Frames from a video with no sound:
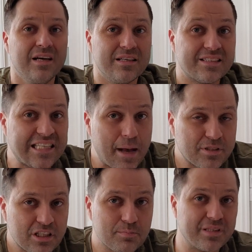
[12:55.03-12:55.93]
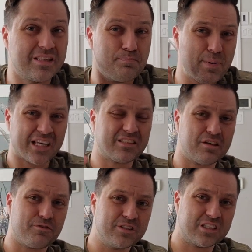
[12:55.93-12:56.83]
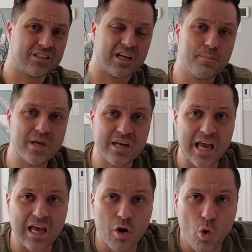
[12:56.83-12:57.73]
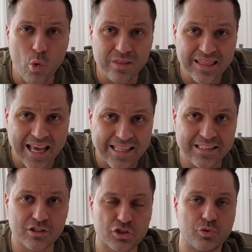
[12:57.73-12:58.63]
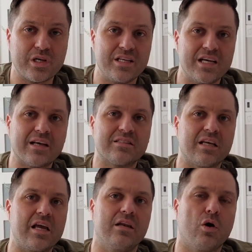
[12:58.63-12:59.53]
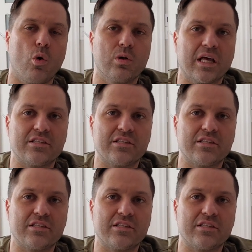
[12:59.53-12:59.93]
Samsung, but the biggest difference, it's going to be an OLED screen. Yes, an OLED